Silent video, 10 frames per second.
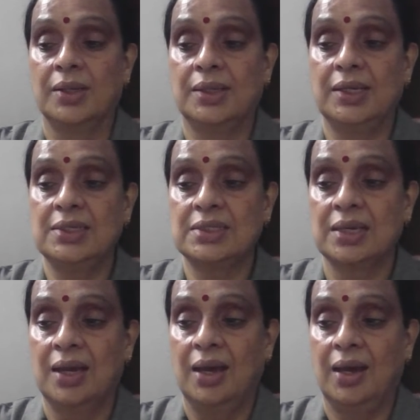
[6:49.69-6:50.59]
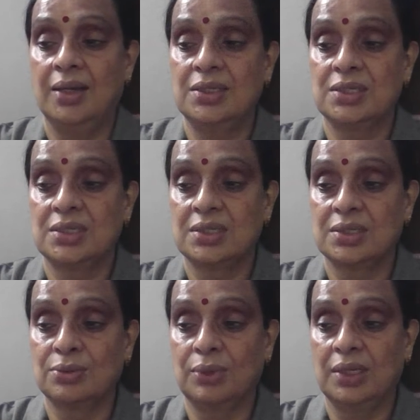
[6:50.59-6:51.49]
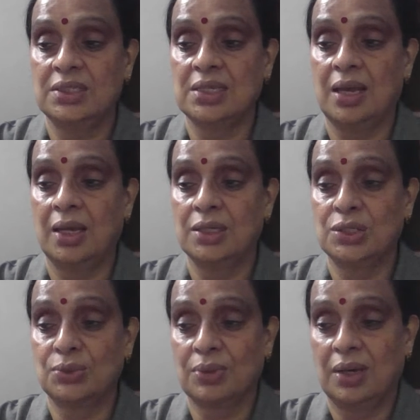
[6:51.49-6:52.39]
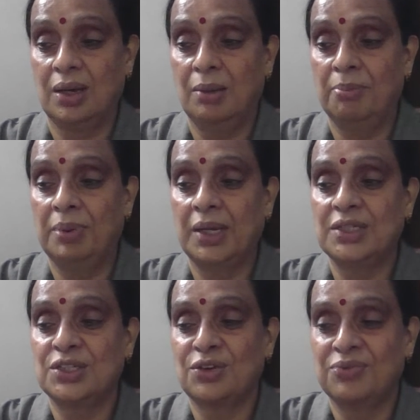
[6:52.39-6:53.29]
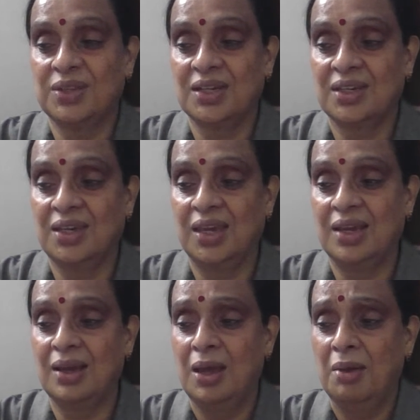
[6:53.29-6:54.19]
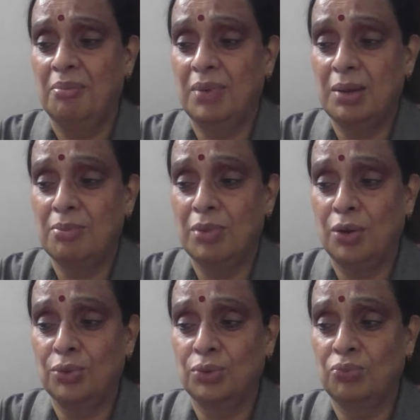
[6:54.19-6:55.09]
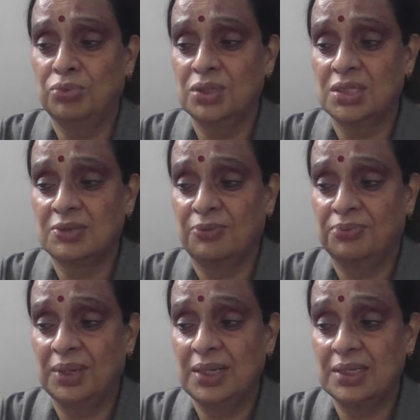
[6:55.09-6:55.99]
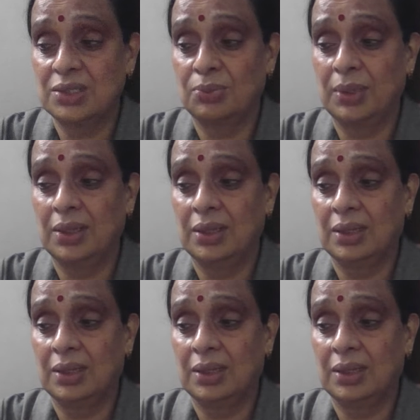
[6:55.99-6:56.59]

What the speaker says: Taste. As soon as I took a bite of the cake, my mouth was filled with